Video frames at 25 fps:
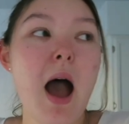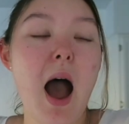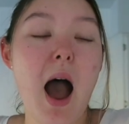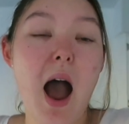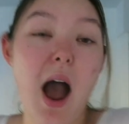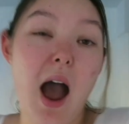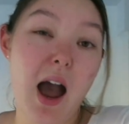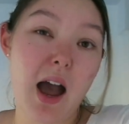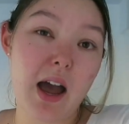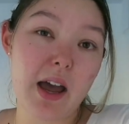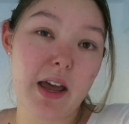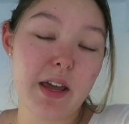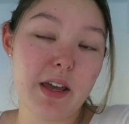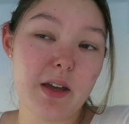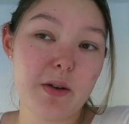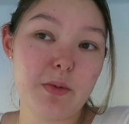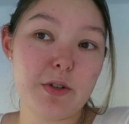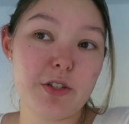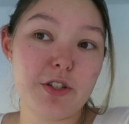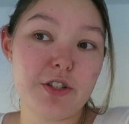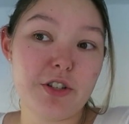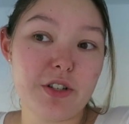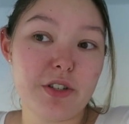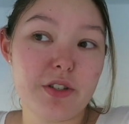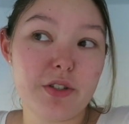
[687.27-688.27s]
I
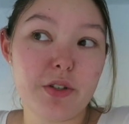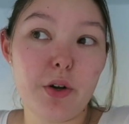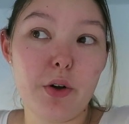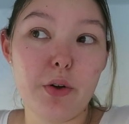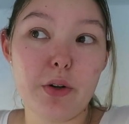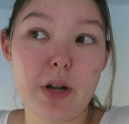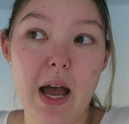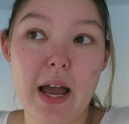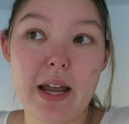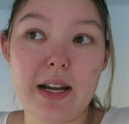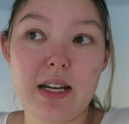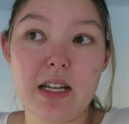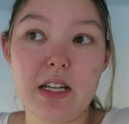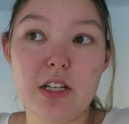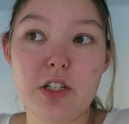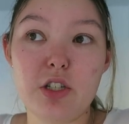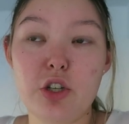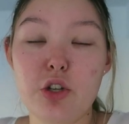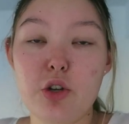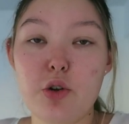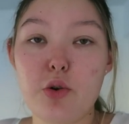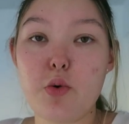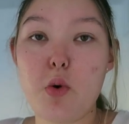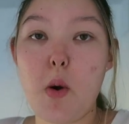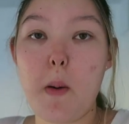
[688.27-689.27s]
was just told I need
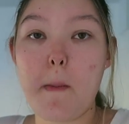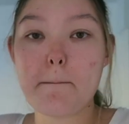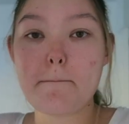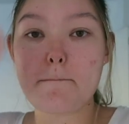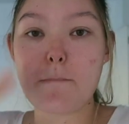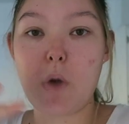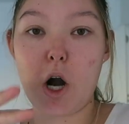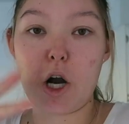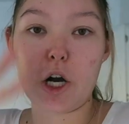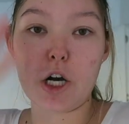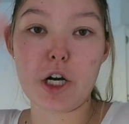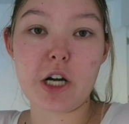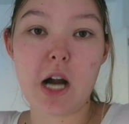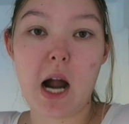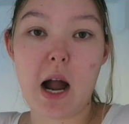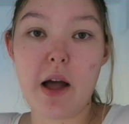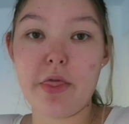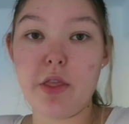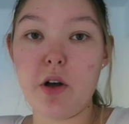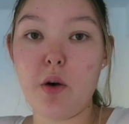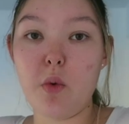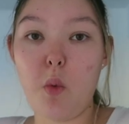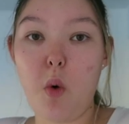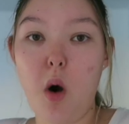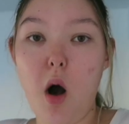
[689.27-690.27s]
to mark
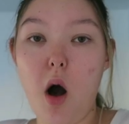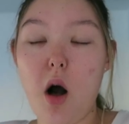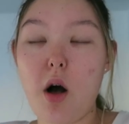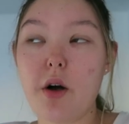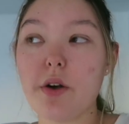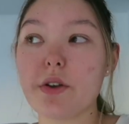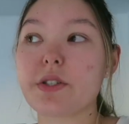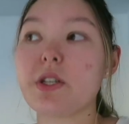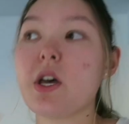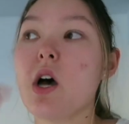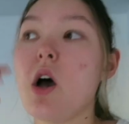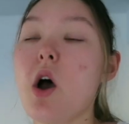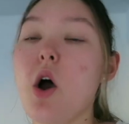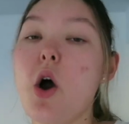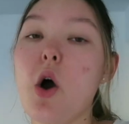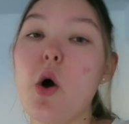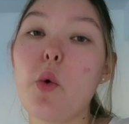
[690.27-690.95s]
on the walls